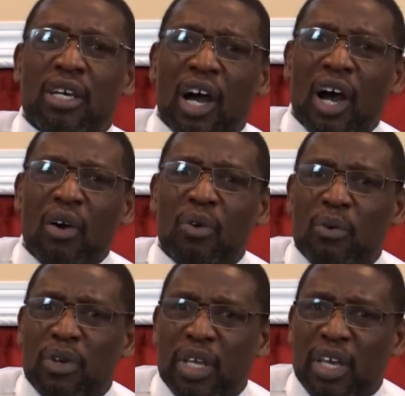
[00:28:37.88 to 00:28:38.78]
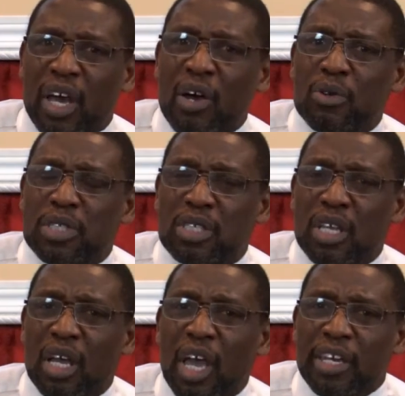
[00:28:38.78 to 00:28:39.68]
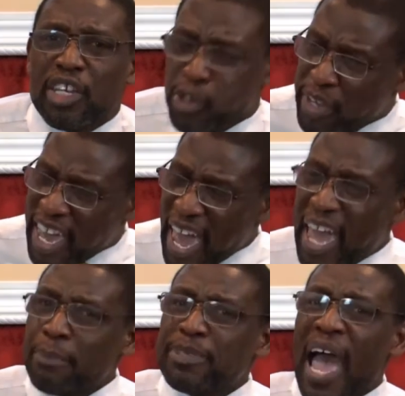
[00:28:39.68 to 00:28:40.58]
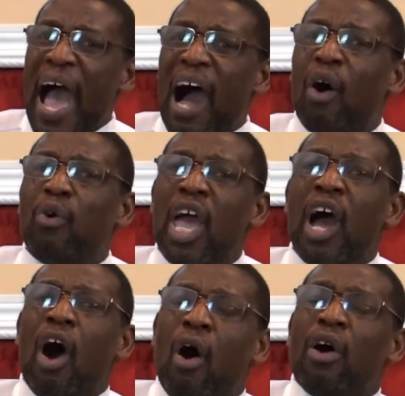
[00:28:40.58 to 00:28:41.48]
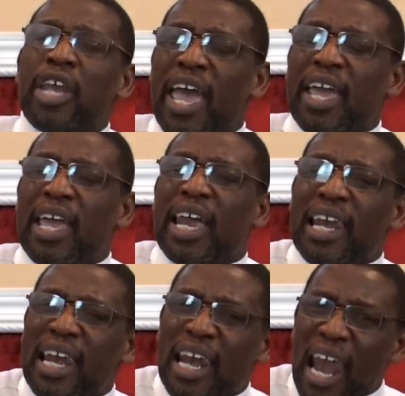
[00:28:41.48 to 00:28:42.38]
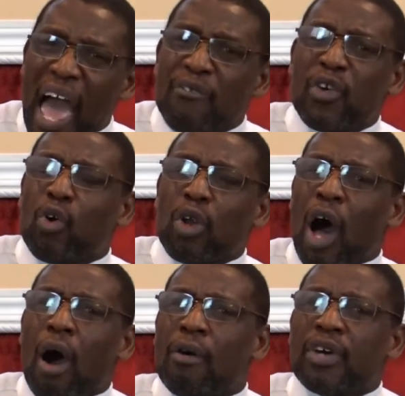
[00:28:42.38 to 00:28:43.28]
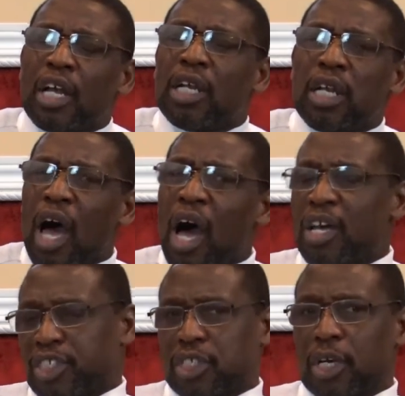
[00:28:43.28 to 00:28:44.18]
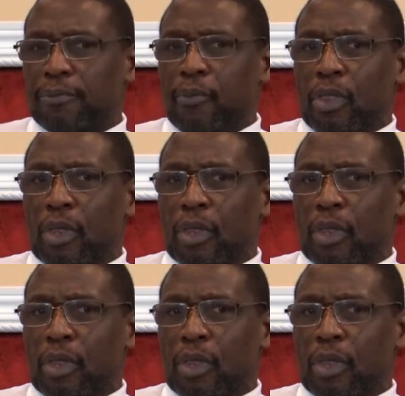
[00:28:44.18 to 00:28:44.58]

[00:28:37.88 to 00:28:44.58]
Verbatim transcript: Holy Ghost. That you camped out on a level of lust.